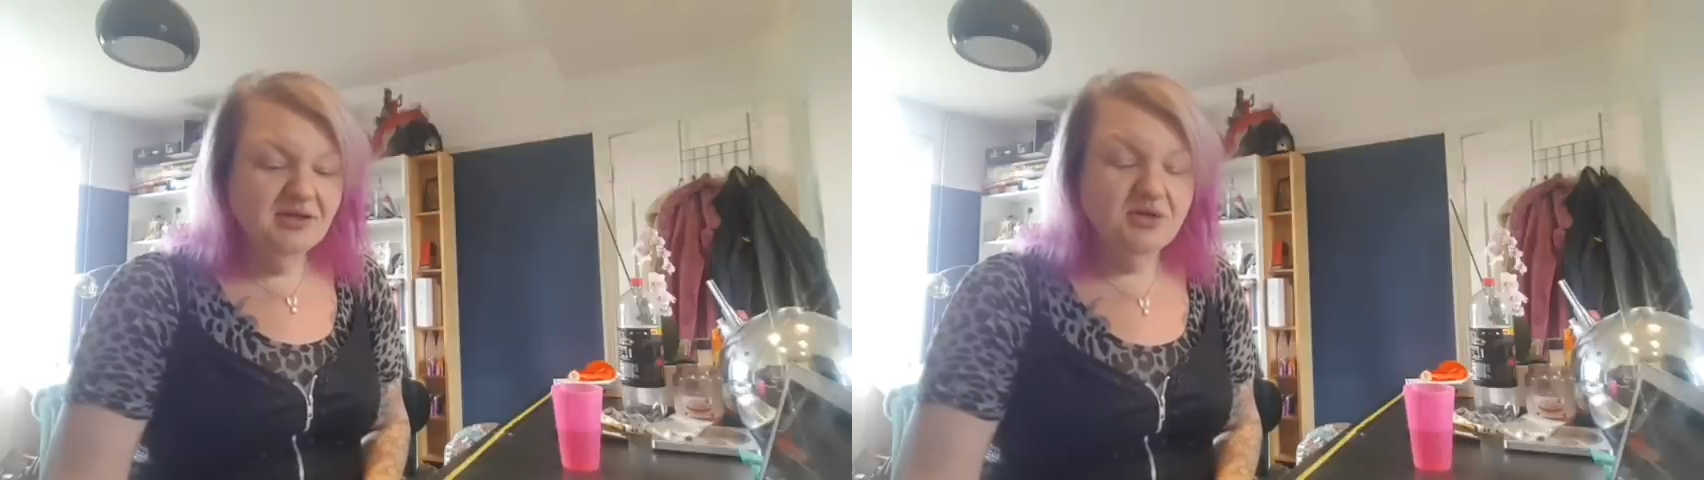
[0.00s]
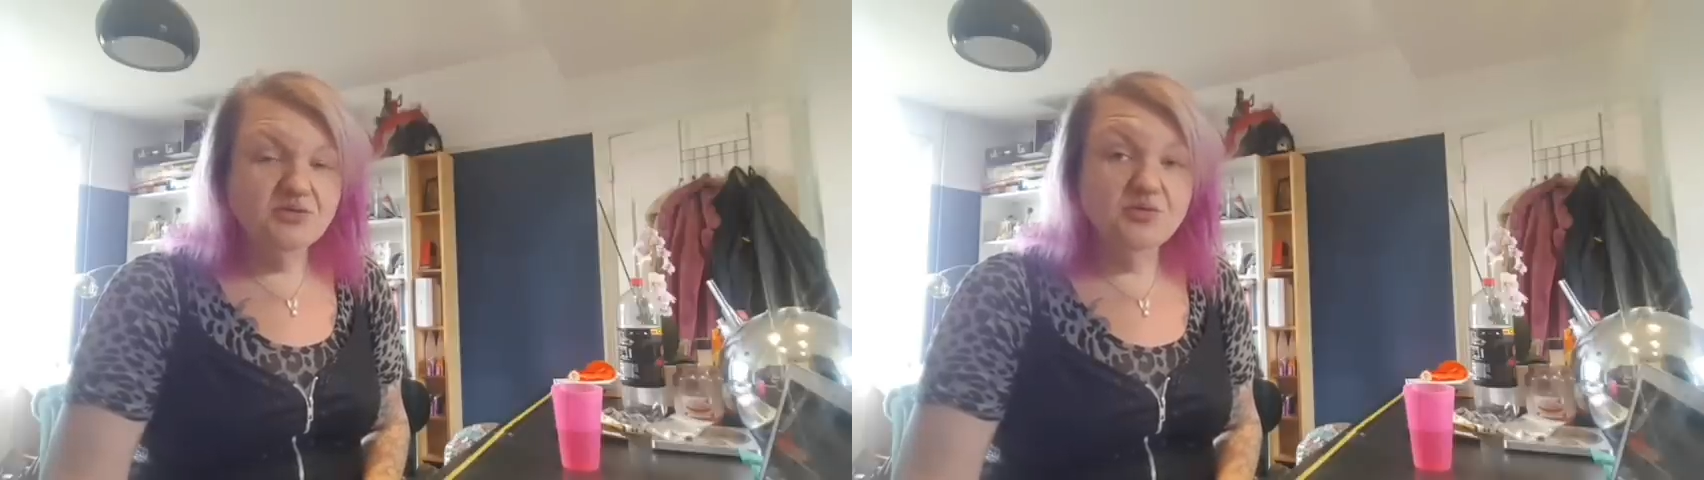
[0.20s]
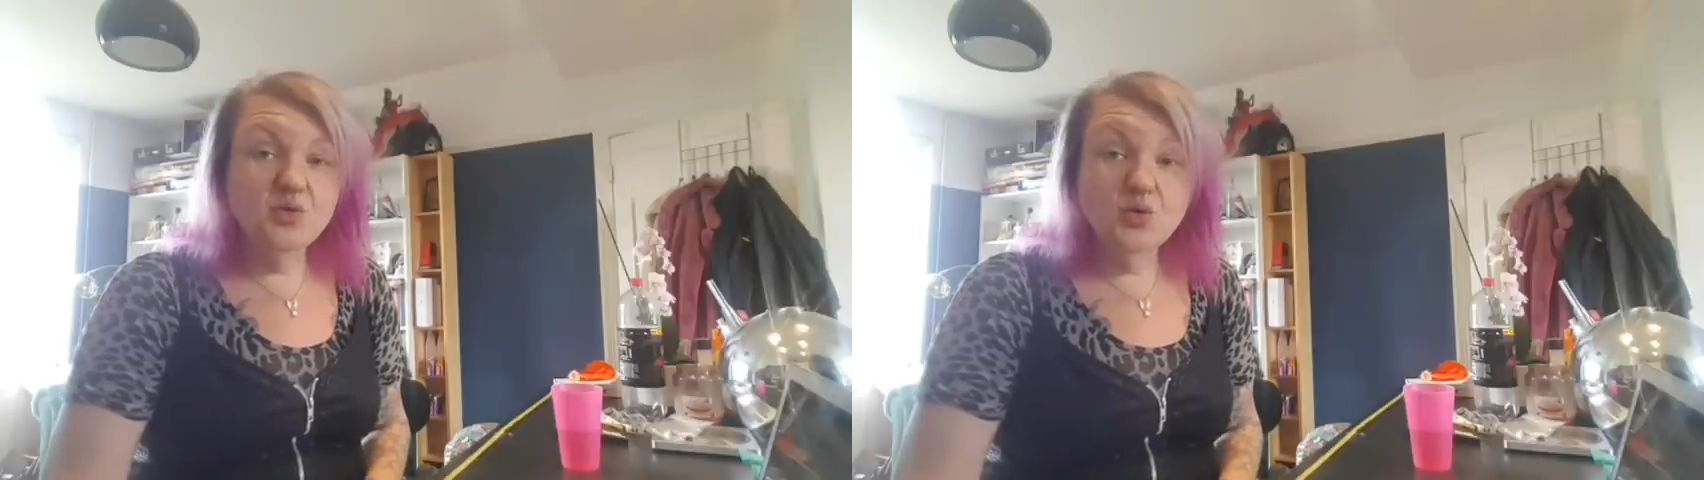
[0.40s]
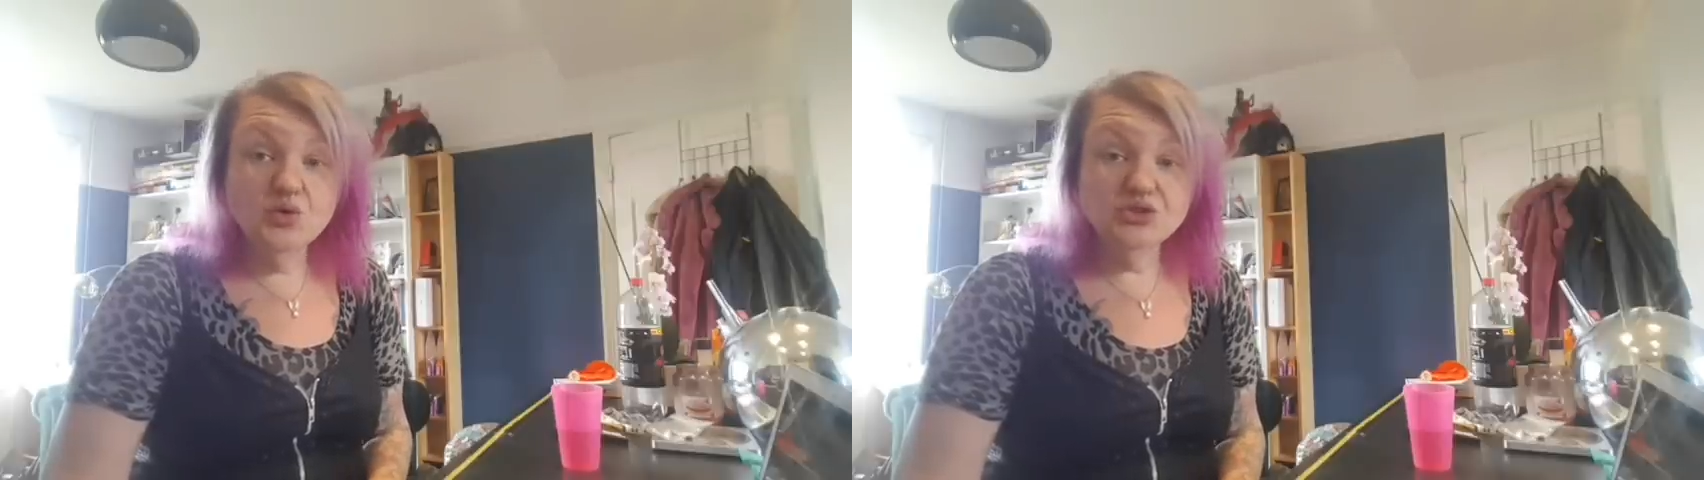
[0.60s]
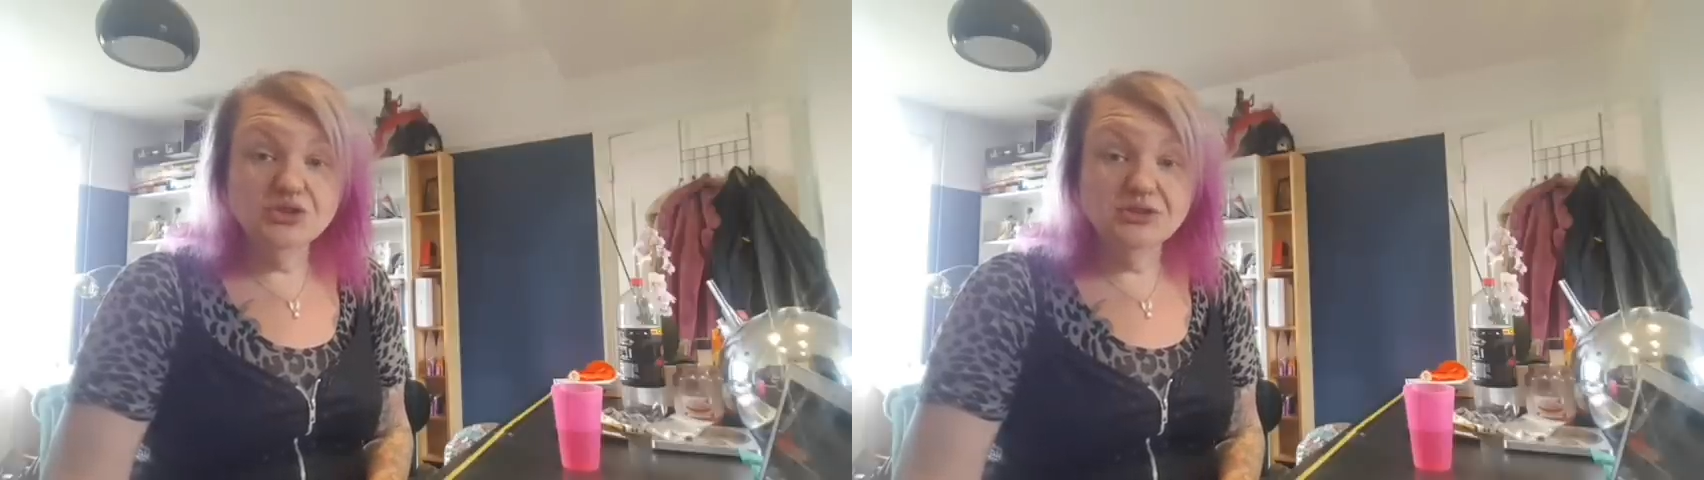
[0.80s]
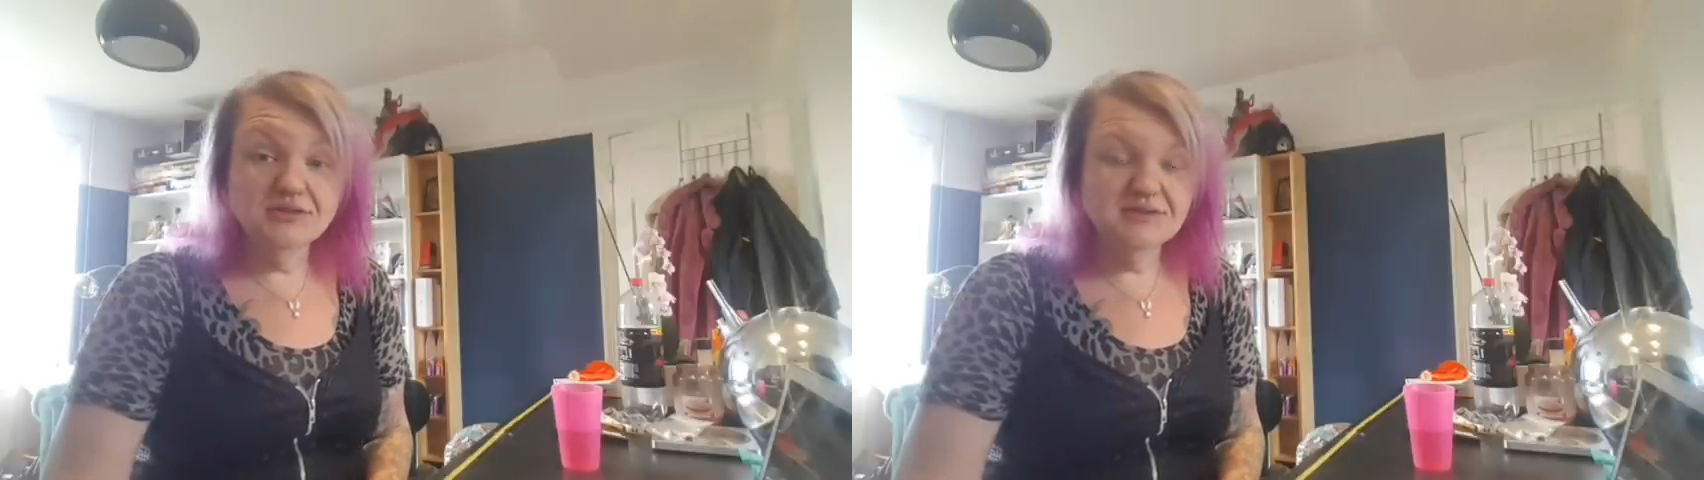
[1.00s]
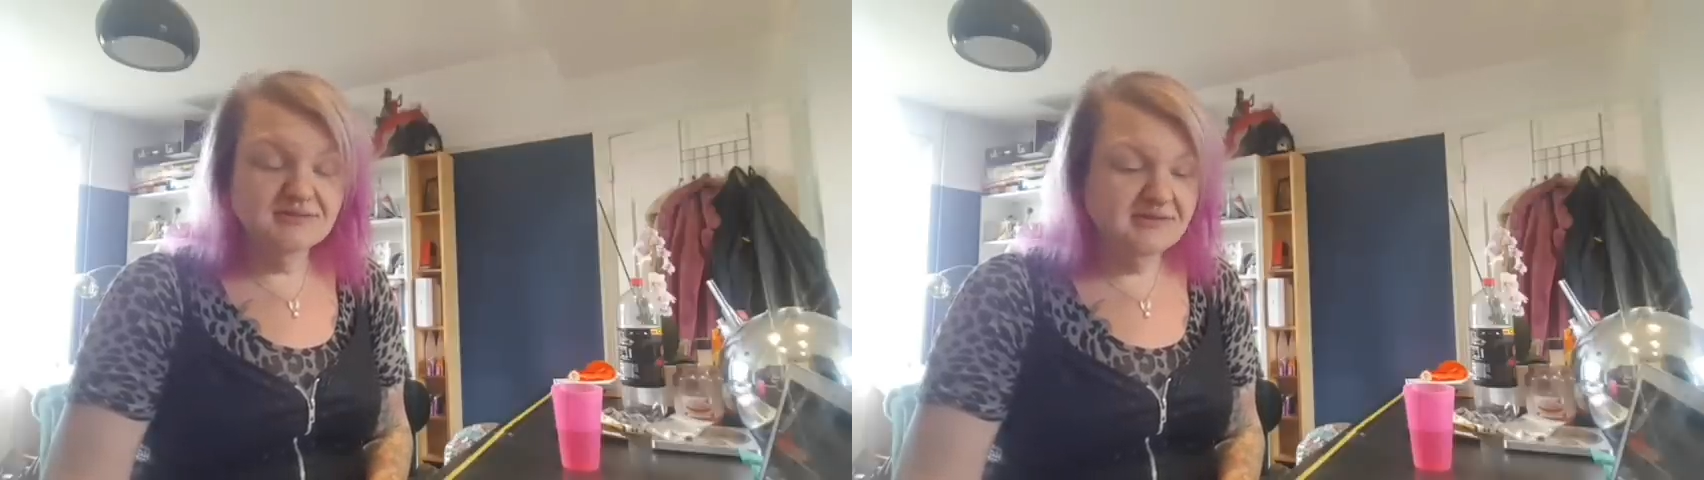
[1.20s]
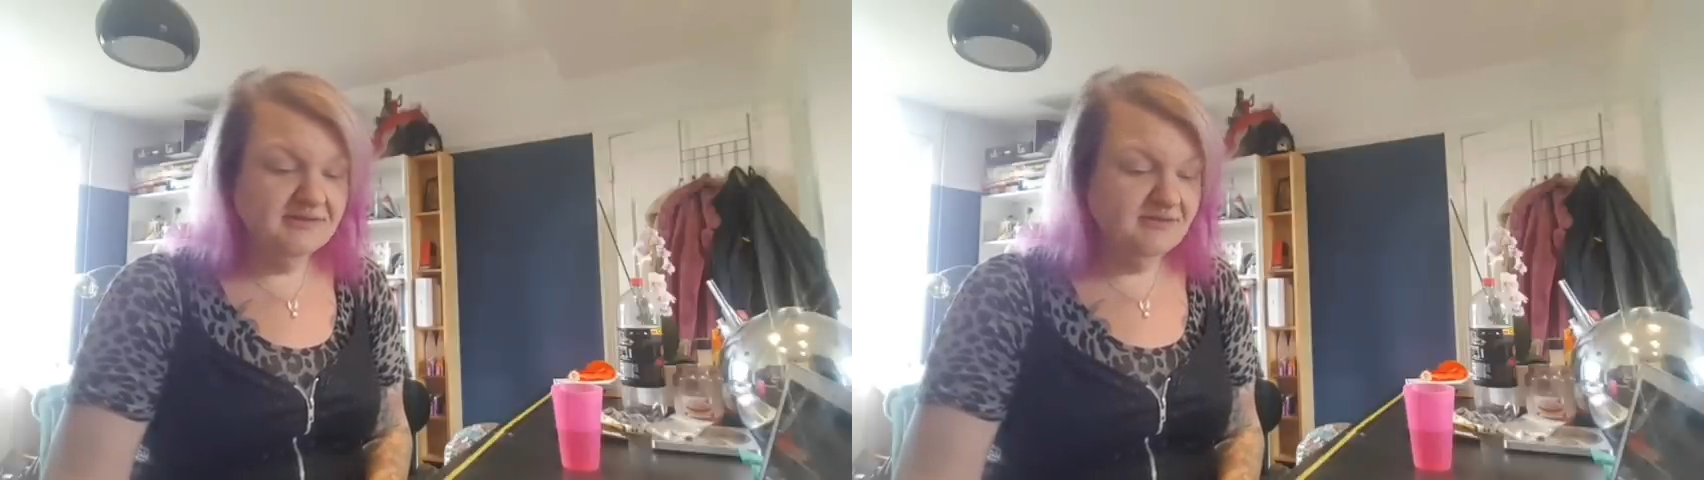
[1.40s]
go to auction,
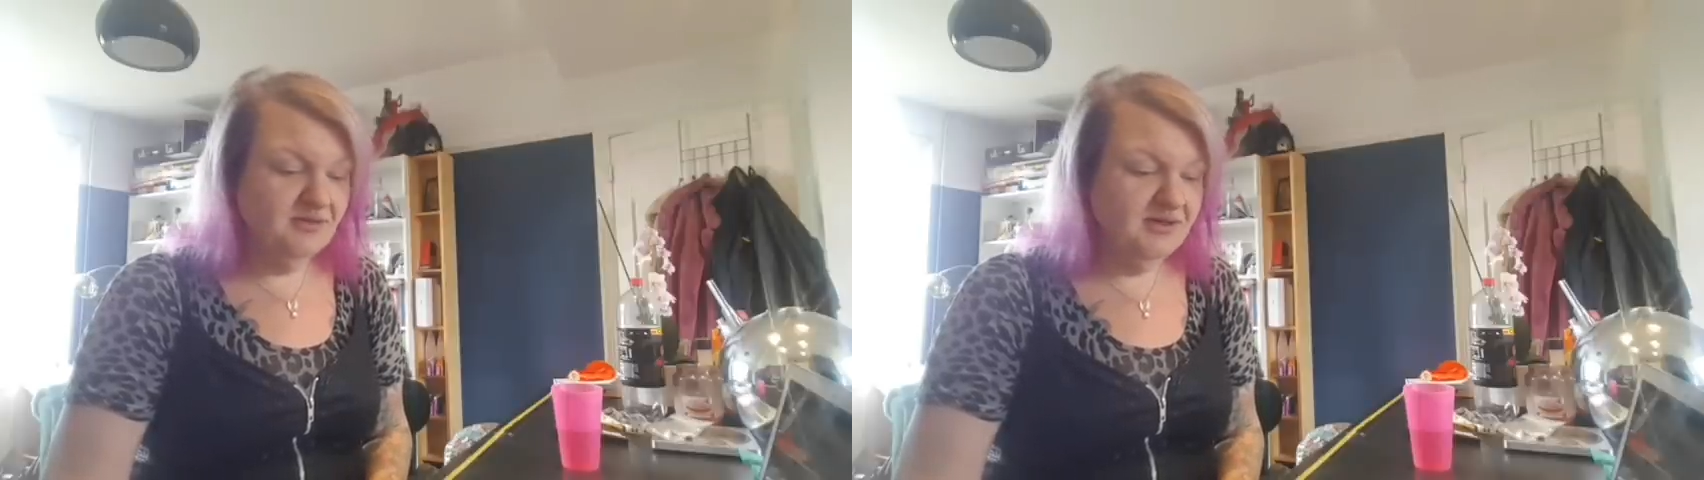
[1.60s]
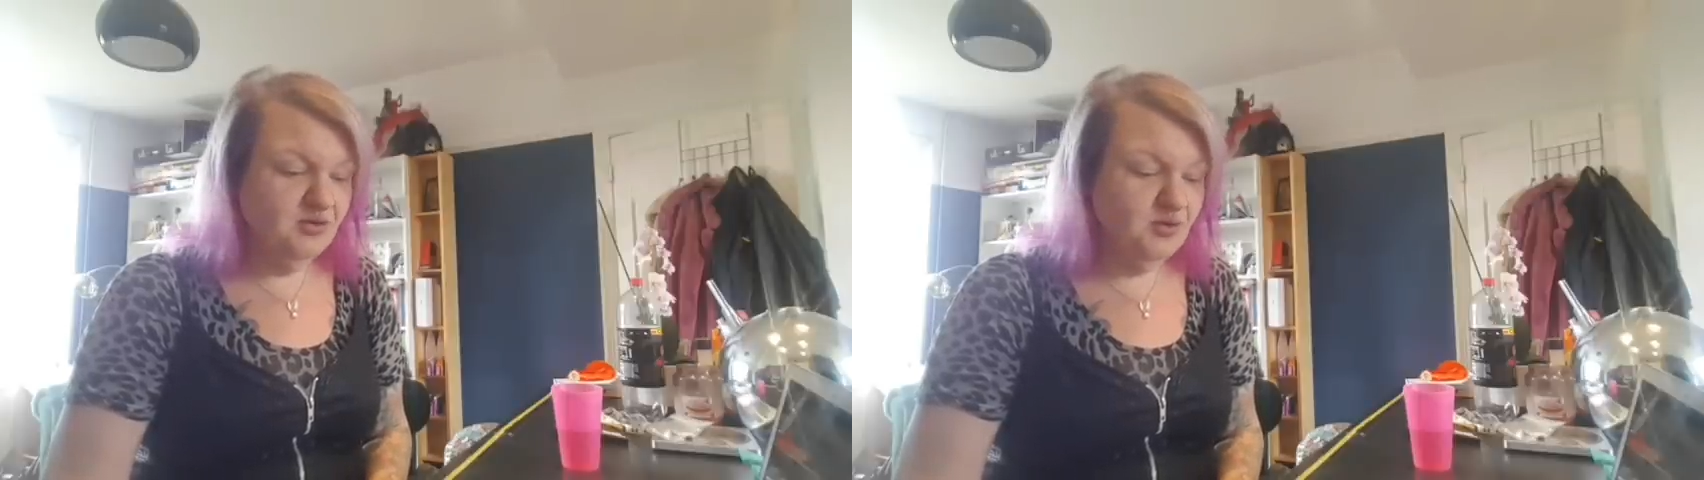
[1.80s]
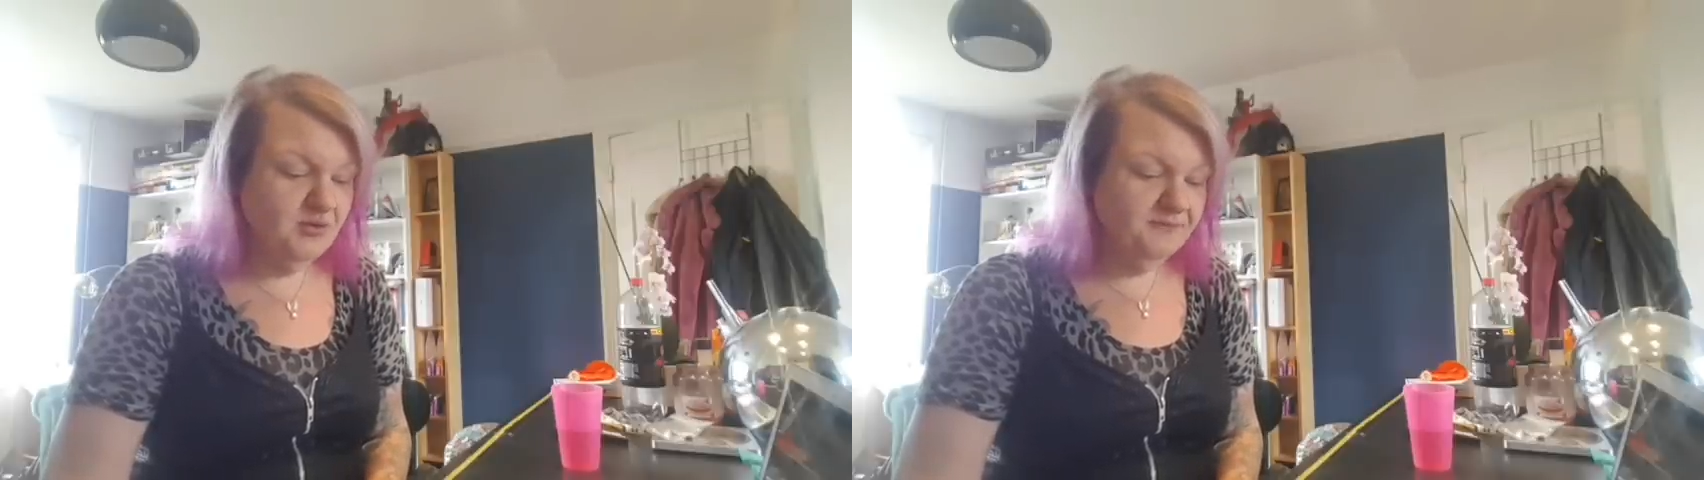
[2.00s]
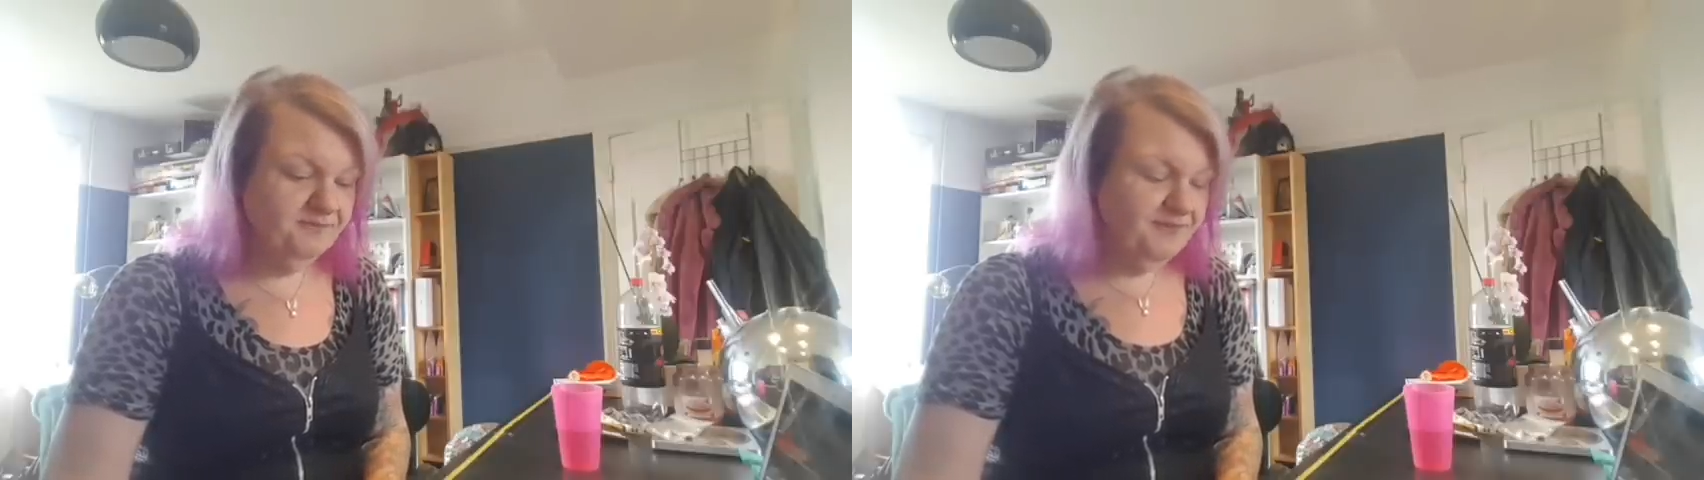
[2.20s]
because that's quite cool.